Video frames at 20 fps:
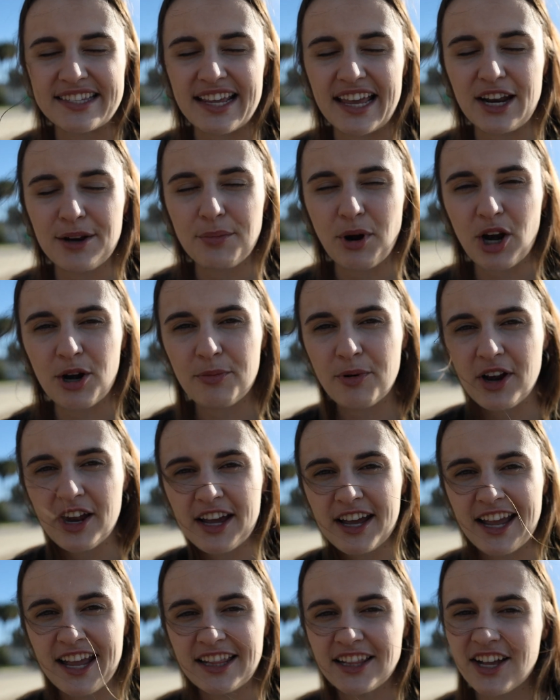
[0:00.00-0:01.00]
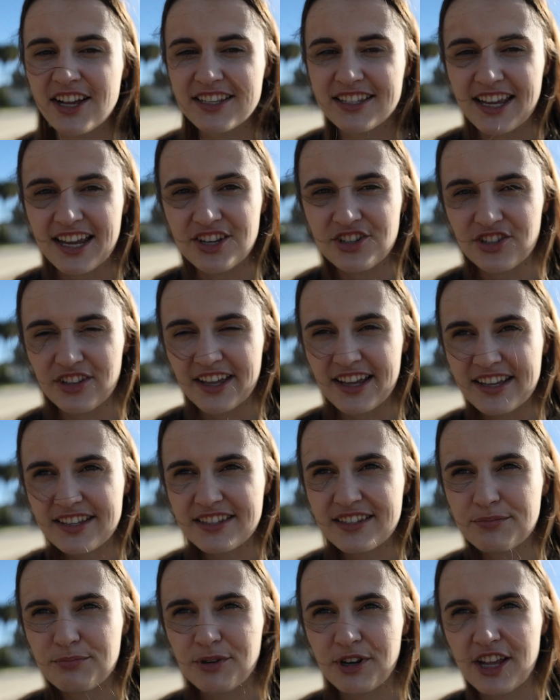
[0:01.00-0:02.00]
Santa Barbara and Los Angeles,
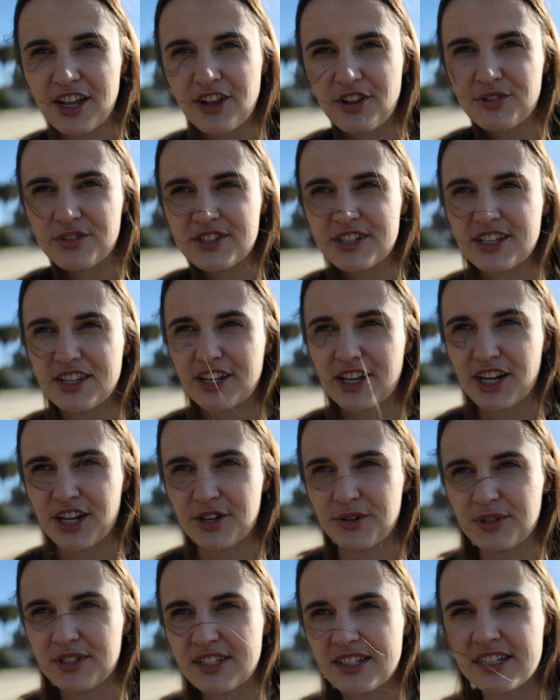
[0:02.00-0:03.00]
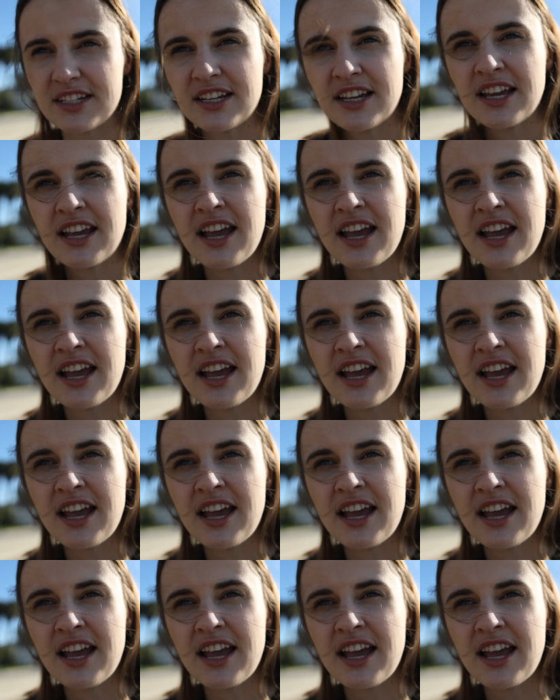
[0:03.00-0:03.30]
pretty close to the coast.